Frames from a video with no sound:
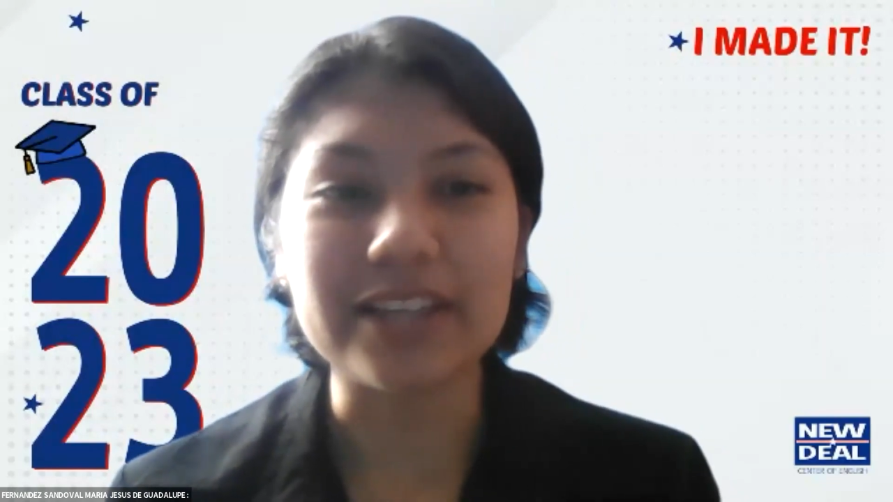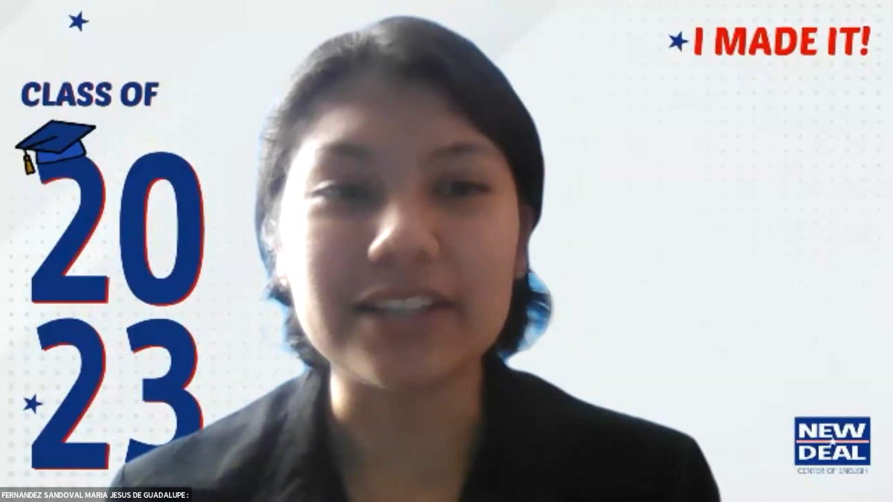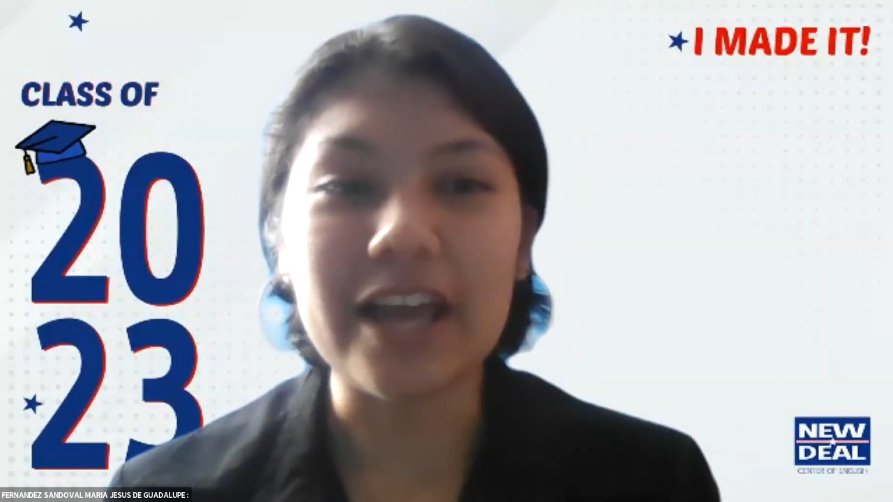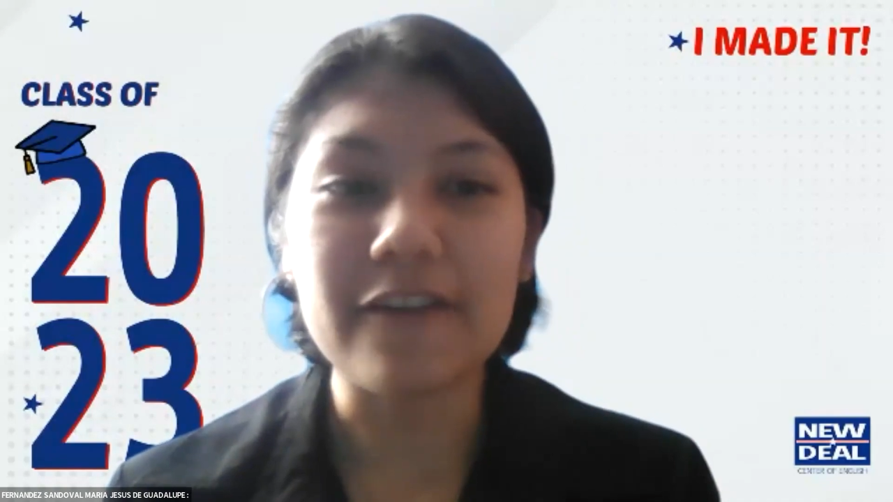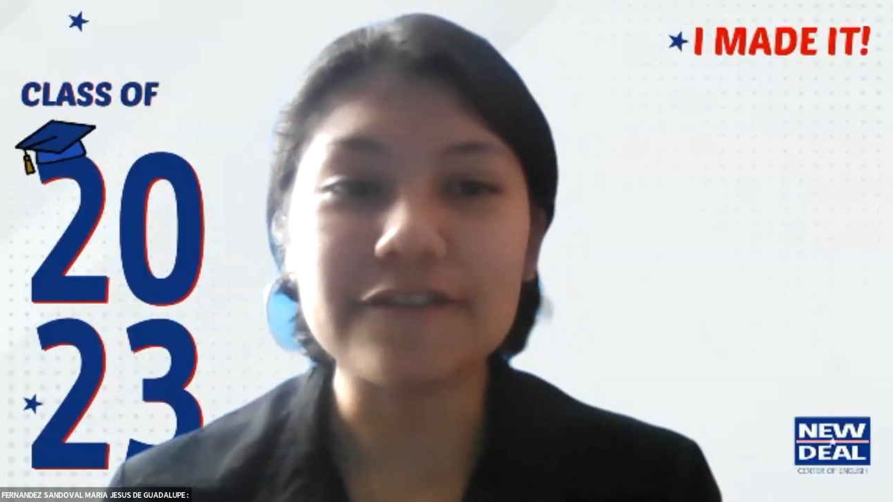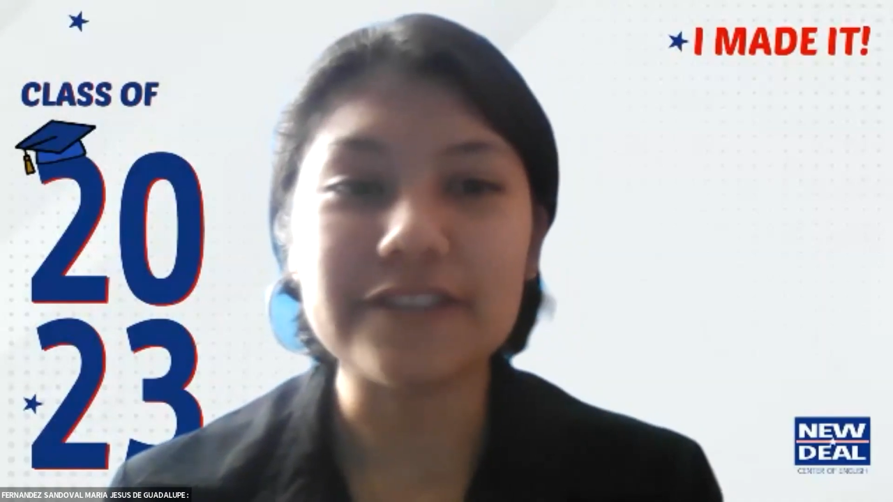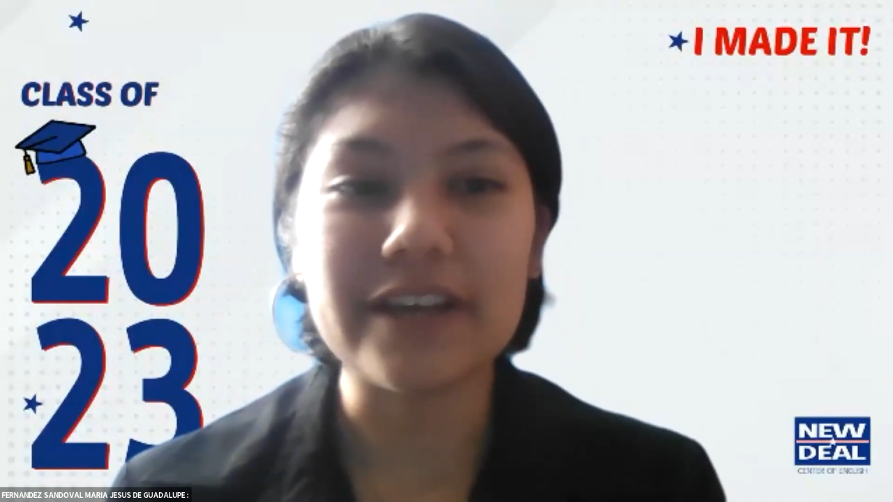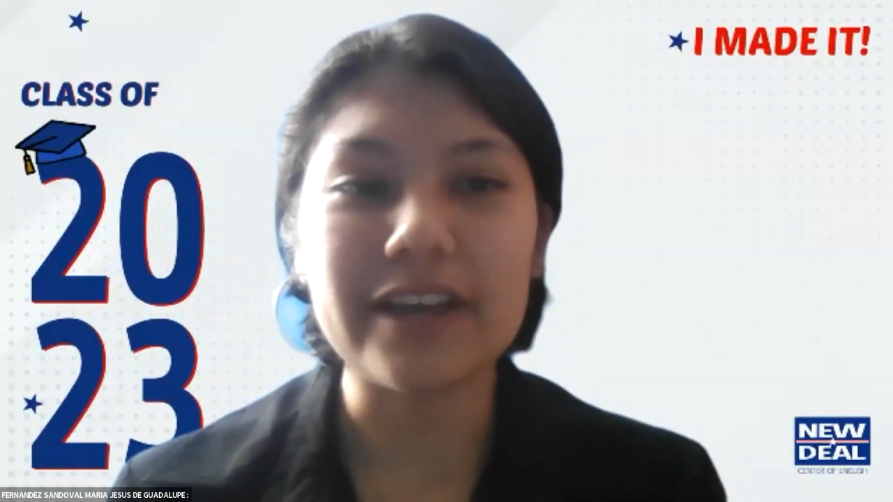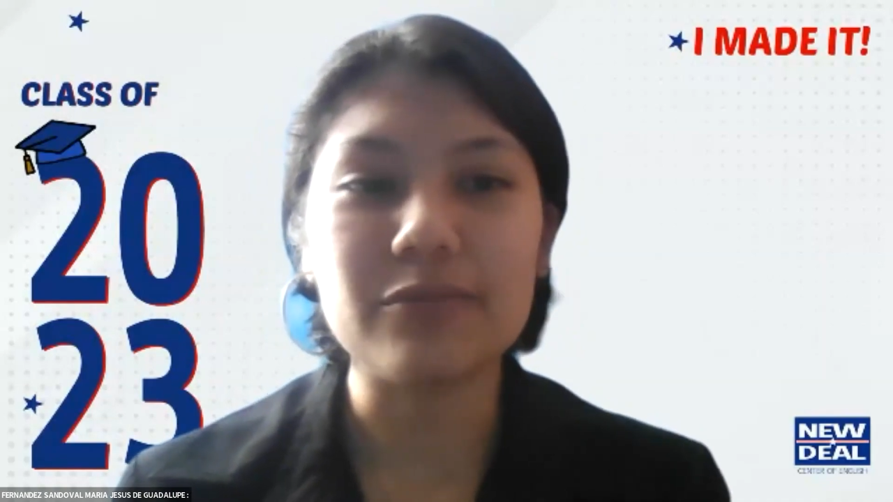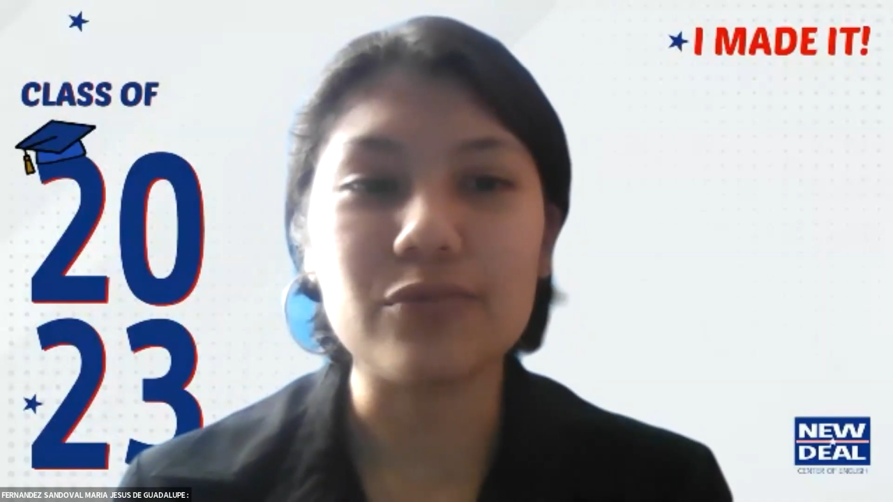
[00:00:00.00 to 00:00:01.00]
and lack of
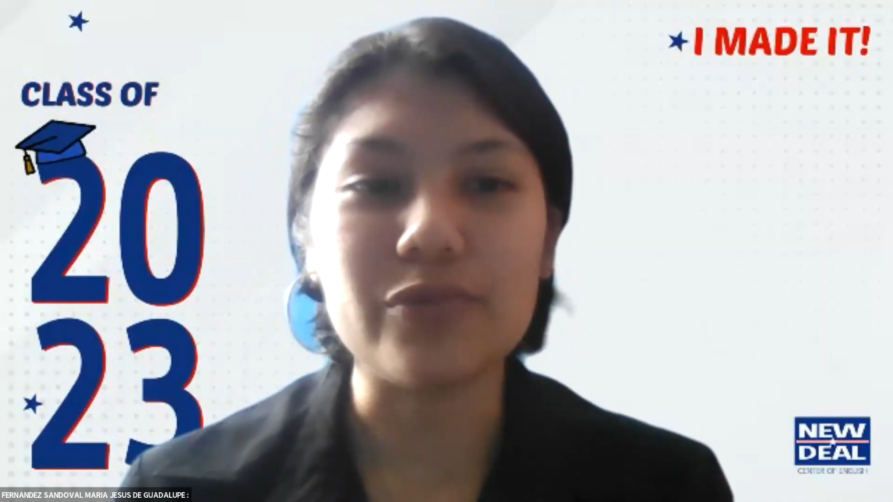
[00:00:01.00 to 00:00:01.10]
time